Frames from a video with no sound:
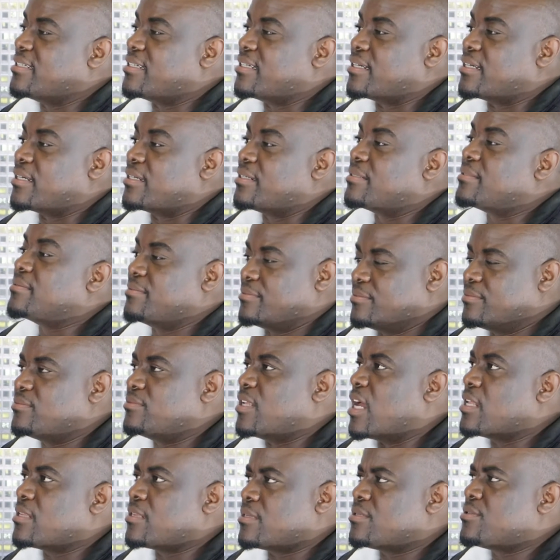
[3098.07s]
Yeah,
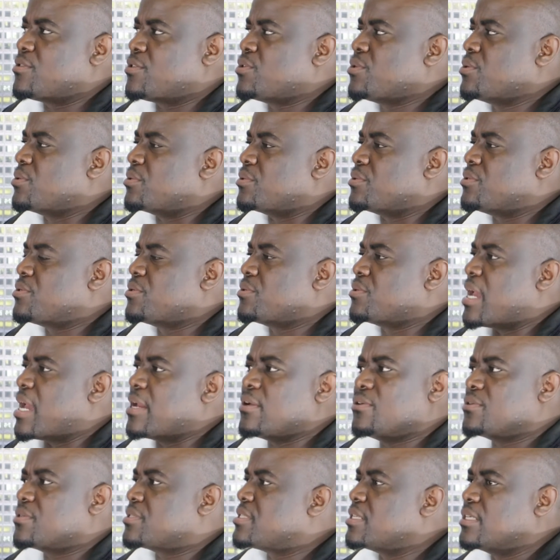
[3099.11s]
that true,
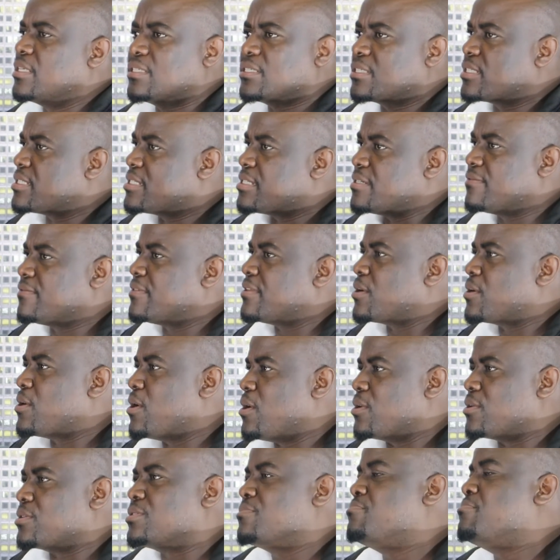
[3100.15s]
and you still receive the
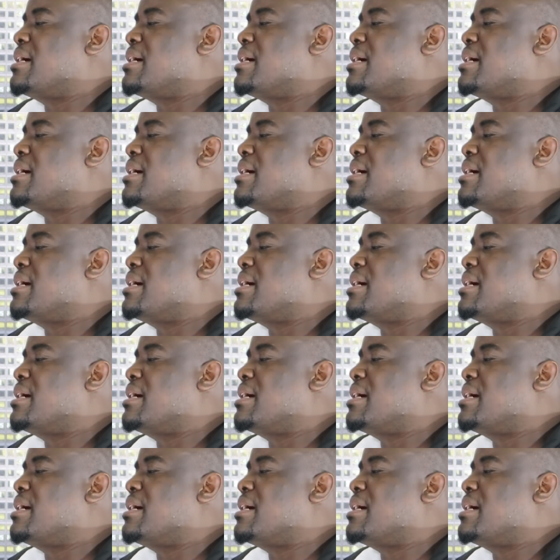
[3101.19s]
calls.